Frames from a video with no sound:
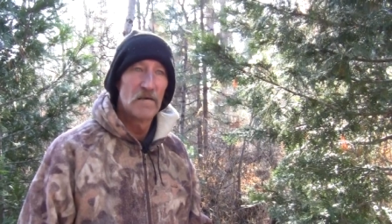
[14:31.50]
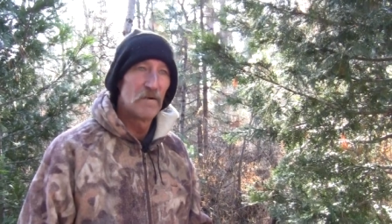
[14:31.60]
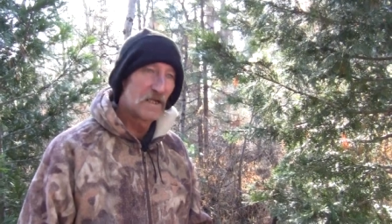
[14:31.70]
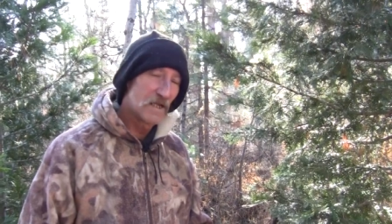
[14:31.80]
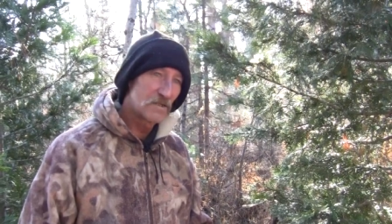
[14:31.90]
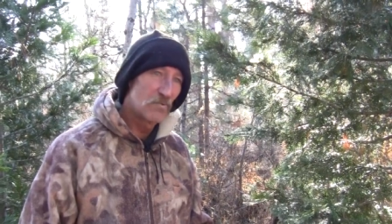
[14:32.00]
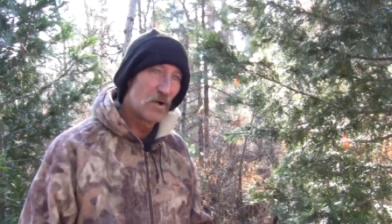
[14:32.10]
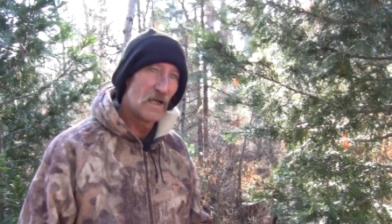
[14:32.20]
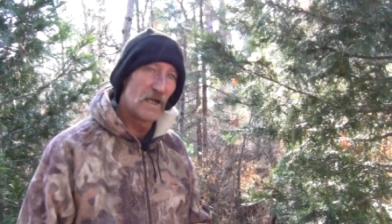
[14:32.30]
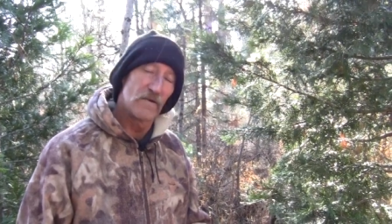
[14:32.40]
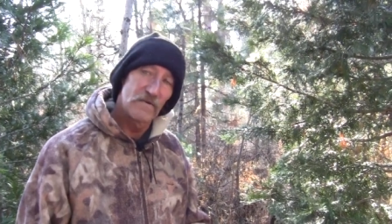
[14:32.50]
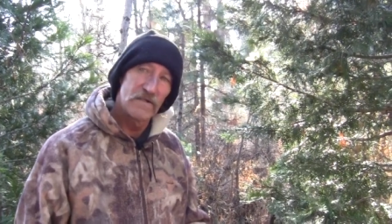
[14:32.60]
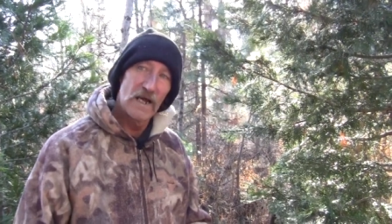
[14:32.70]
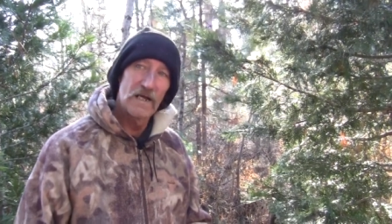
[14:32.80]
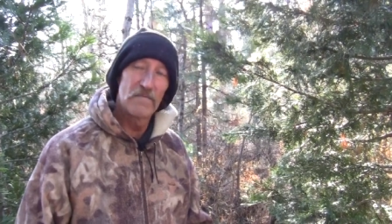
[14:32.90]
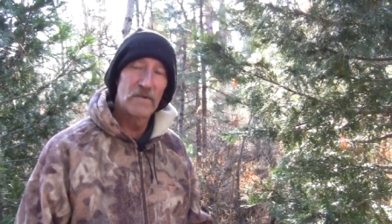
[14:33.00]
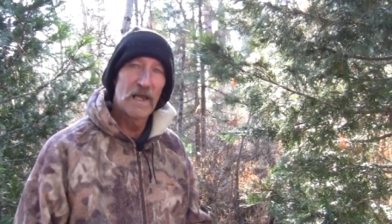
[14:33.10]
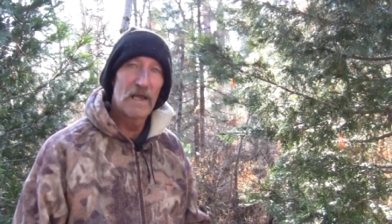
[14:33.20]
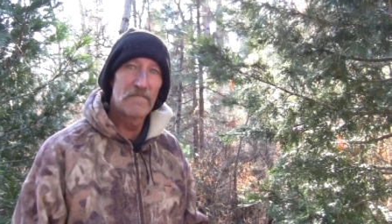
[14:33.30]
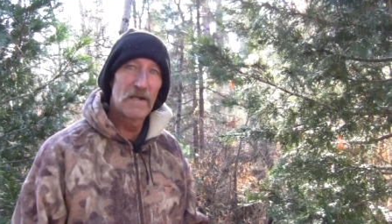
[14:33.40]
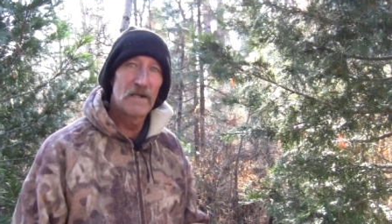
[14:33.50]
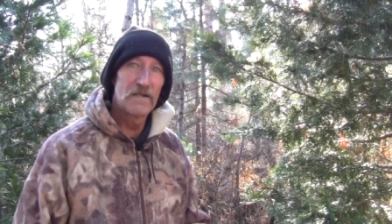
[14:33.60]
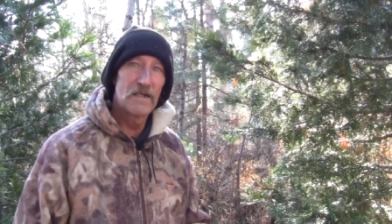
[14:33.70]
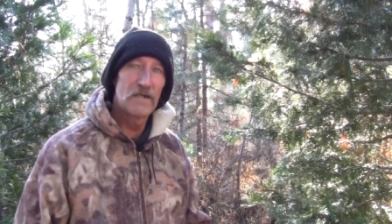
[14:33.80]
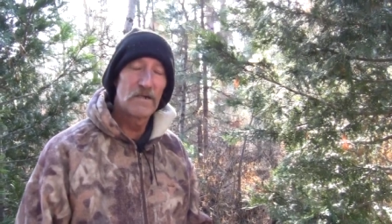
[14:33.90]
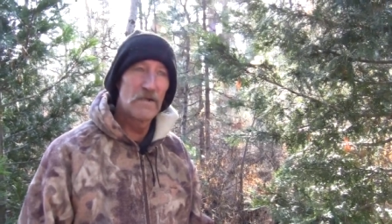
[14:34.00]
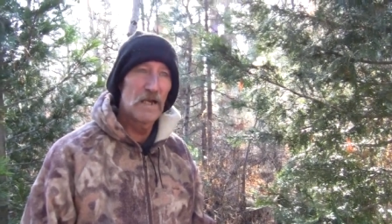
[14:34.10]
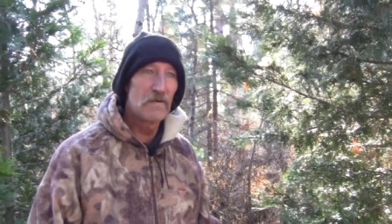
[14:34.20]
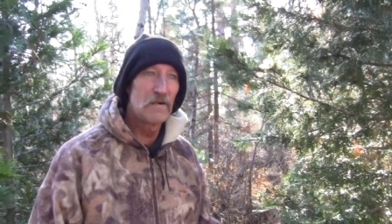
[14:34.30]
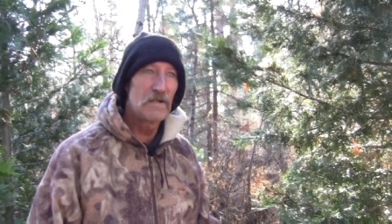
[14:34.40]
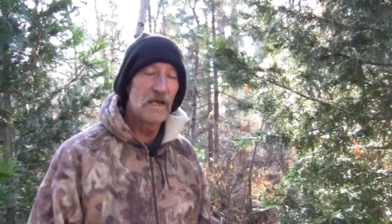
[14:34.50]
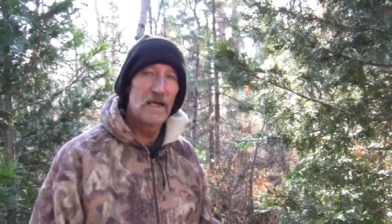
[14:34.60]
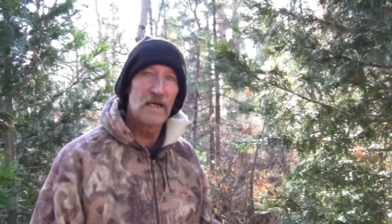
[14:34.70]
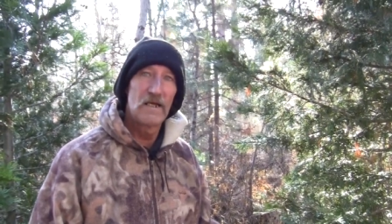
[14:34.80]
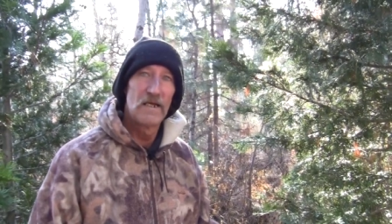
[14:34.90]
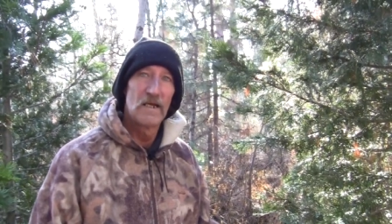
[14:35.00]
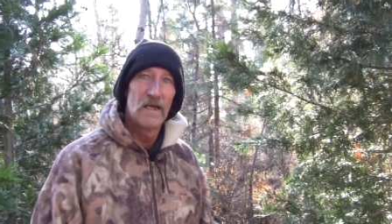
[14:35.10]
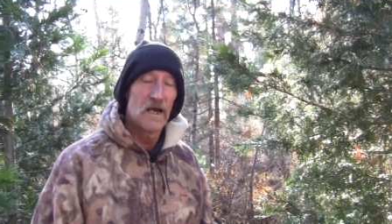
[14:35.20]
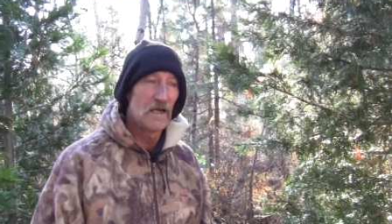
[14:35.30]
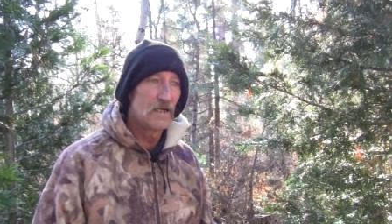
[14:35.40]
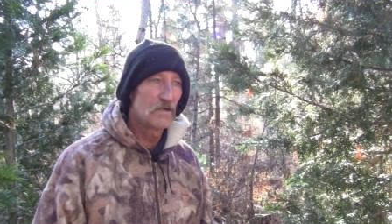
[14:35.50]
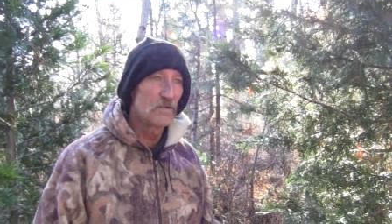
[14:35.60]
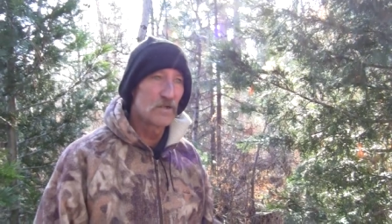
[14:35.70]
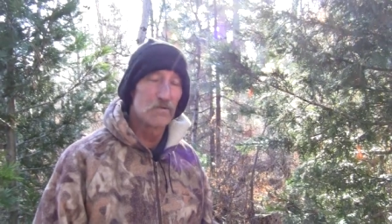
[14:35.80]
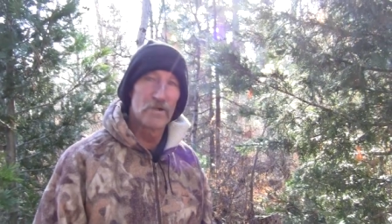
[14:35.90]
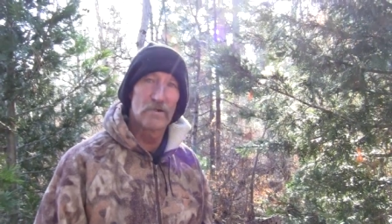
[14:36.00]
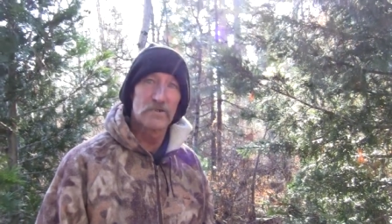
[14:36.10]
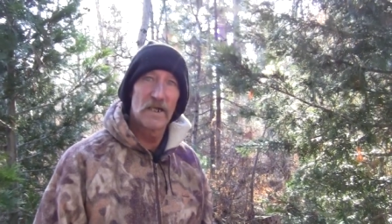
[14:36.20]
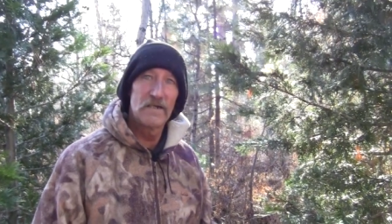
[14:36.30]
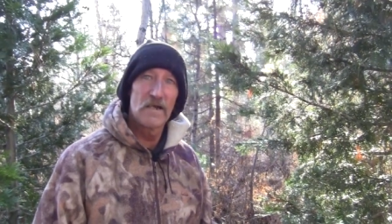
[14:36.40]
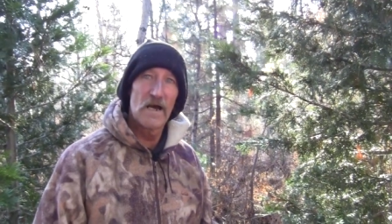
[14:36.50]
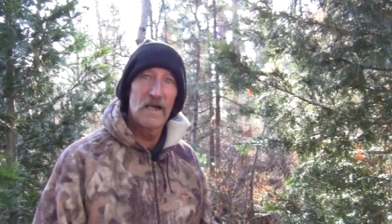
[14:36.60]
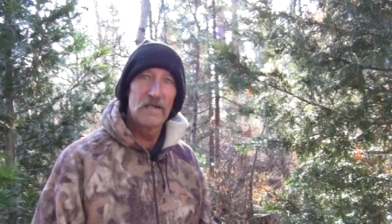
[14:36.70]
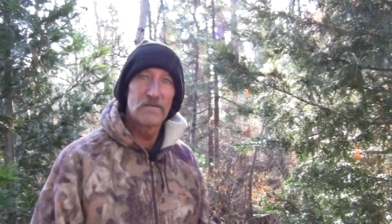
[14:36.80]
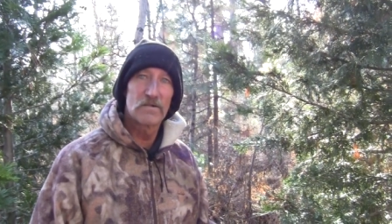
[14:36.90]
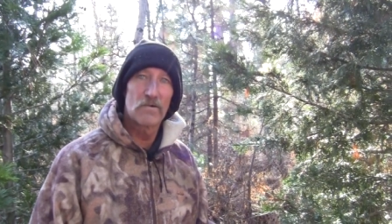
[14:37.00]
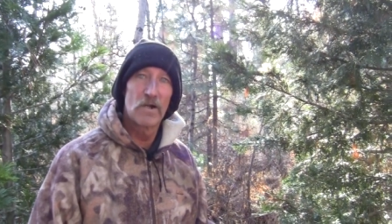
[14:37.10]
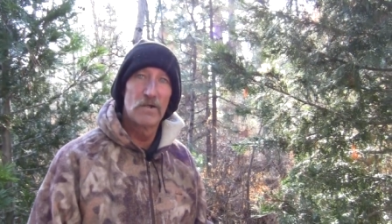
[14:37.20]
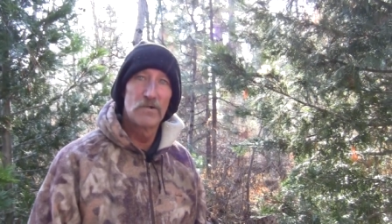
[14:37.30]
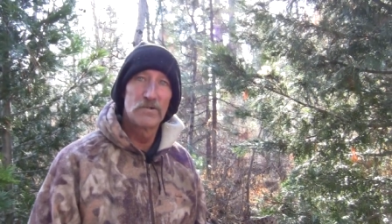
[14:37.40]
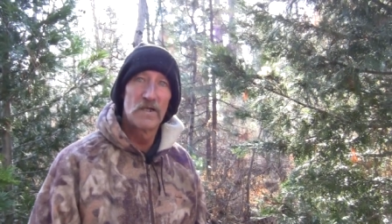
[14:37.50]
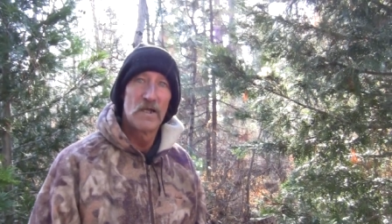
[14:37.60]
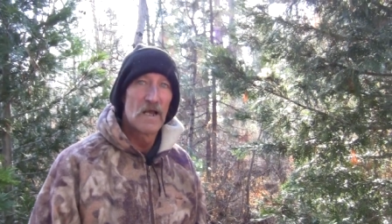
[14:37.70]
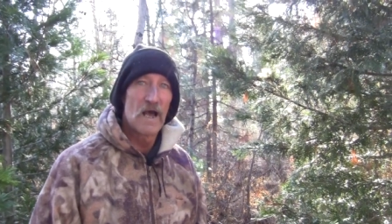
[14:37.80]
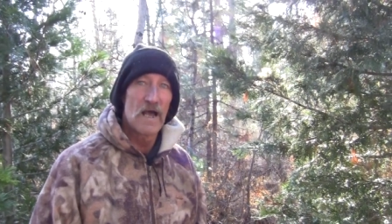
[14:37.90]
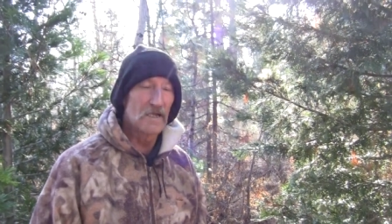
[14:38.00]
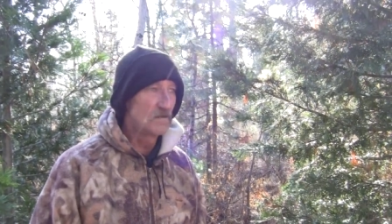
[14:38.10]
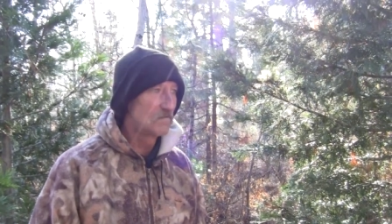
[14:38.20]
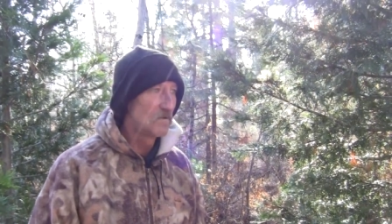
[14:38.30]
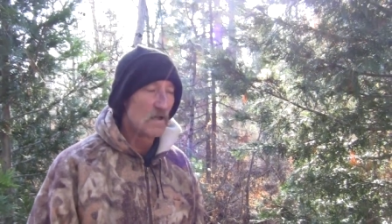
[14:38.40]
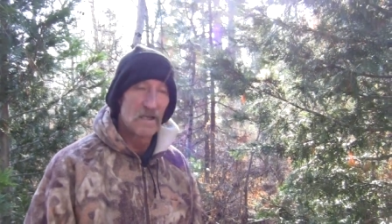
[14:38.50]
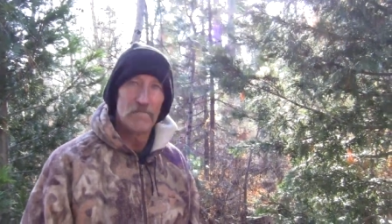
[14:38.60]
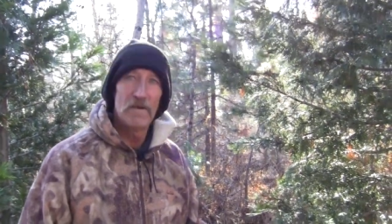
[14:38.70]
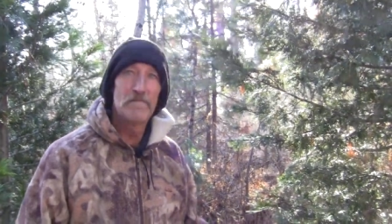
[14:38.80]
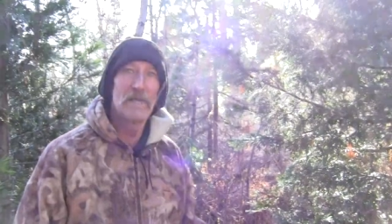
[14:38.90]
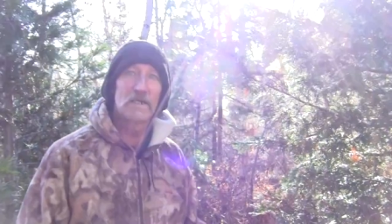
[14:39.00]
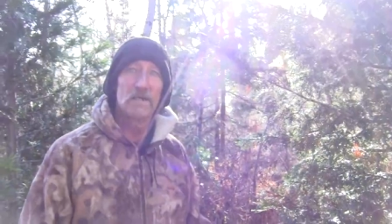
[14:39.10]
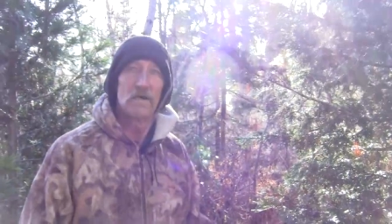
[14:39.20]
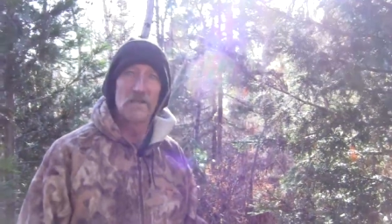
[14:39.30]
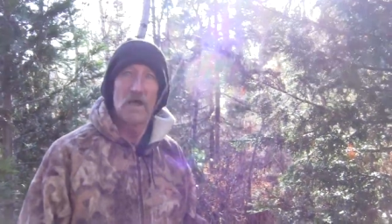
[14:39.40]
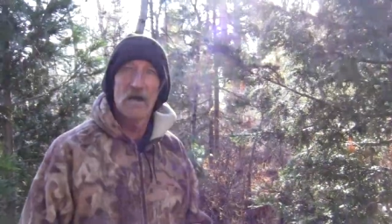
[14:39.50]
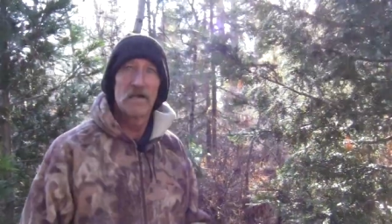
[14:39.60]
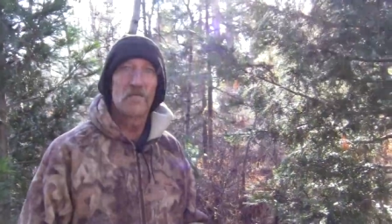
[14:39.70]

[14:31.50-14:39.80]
But guess what? Every night I'm camped out here, every day, I hear the critters at night, the crows. I can mimic a lot